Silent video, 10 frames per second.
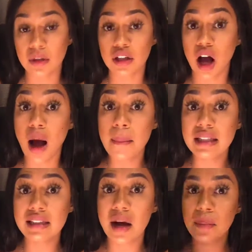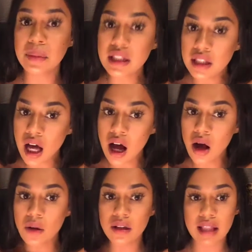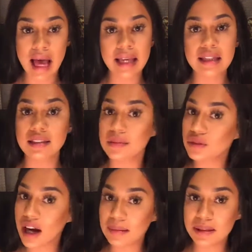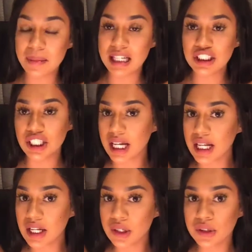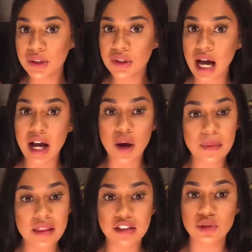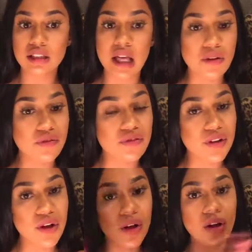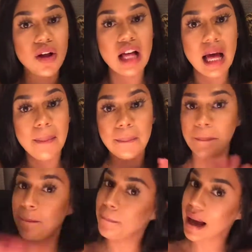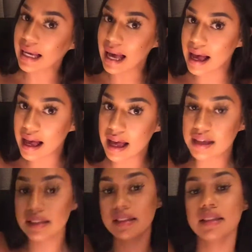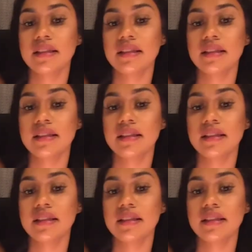Comment down below, subscribe to my channel. I hope that this was helpful. Bye, guys.